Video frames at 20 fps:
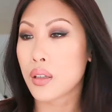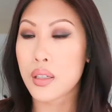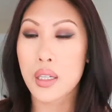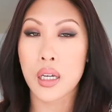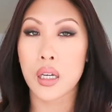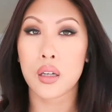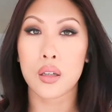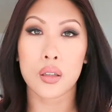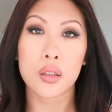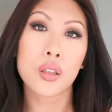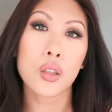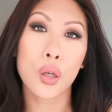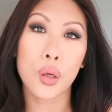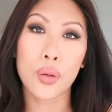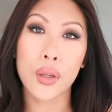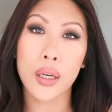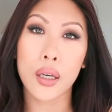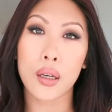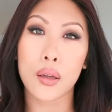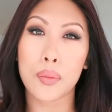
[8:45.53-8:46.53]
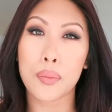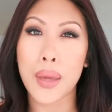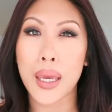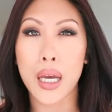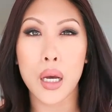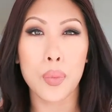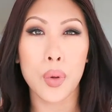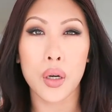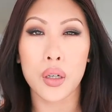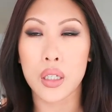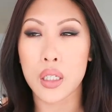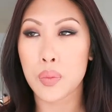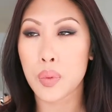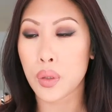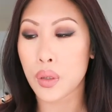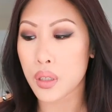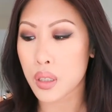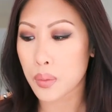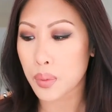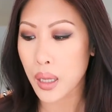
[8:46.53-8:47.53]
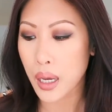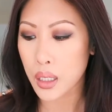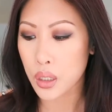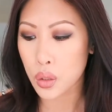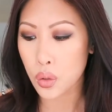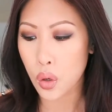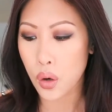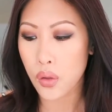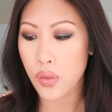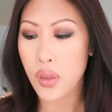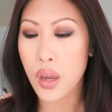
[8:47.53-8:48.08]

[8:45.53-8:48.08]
It's like a, you know, like a makeup artist beauty supply store.